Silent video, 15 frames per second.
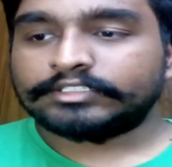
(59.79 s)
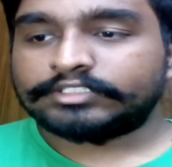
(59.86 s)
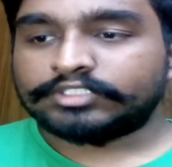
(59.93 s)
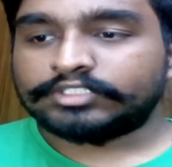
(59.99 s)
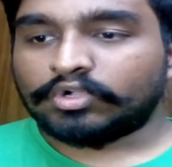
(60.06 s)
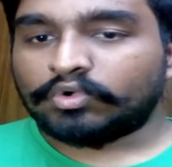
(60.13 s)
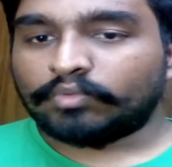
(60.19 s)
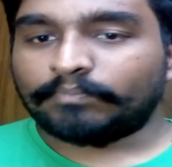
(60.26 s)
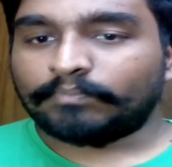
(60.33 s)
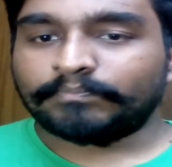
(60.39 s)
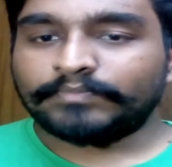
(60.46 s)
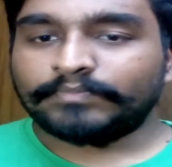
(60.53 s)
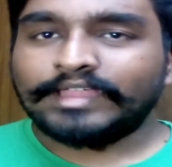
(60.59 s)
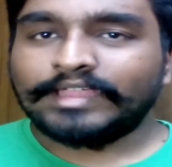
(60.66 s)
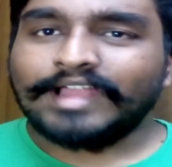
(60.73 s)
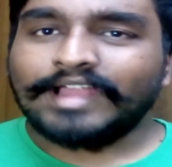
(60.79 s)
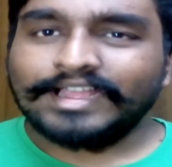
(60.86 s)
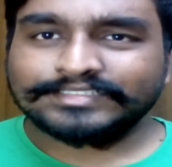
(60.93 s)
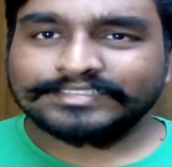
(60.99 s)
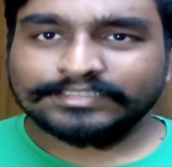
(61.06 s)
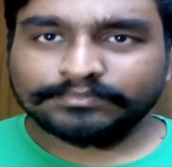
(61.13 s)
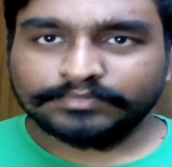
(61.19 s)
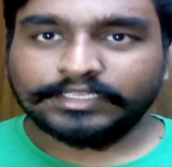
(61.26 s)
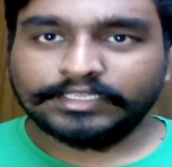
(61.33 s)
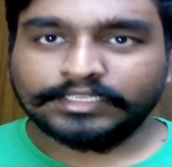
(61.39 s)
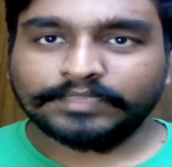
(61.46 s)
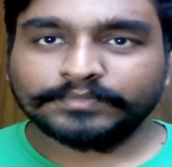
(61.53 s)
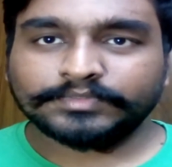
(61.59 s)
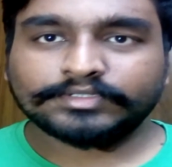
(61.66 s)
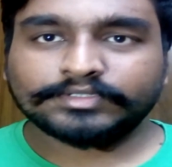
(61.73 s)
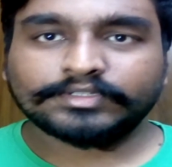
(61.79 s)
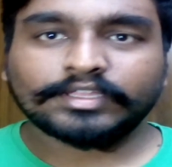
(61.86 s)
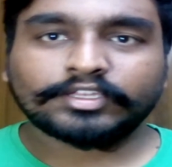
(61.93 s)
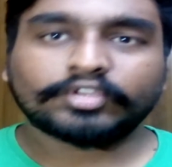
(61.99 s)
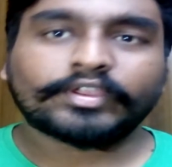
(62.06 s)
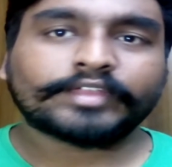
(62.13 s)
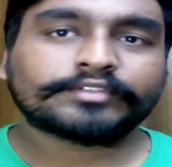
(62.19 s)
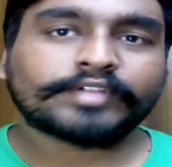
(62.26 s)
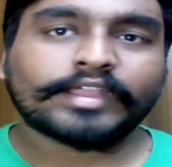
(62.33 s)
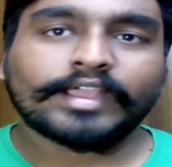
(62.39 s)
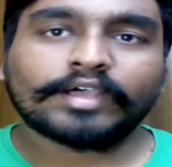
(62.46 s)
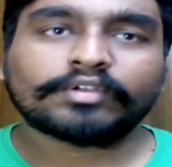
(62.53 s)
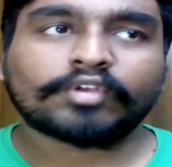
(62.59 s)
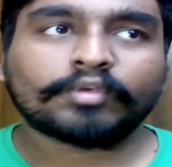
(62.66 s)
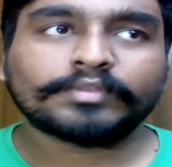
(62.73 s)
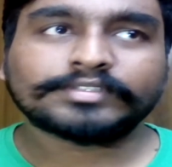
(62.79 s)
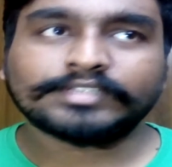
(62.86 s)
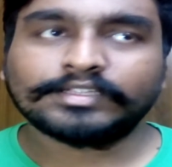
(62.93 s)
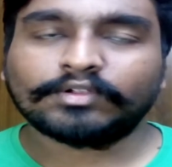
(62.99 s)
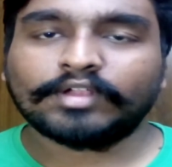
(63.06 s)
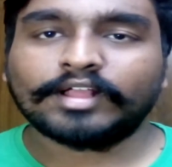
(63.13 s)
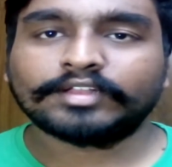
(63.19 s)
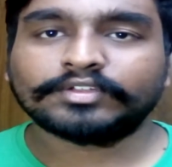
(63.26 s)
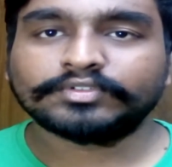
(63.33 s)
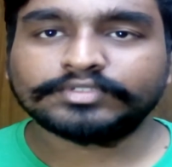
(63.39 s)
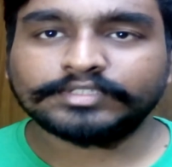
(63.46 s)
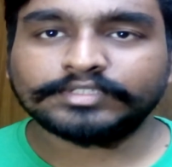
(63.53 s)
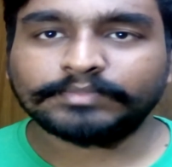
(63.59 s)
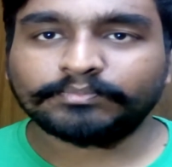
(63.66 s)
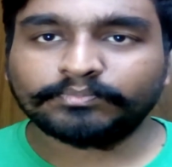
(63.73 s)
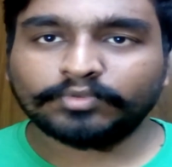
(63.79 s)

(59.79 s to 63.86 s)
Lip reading: So there are some teams that you can try out. Obviously, Ronaldo is the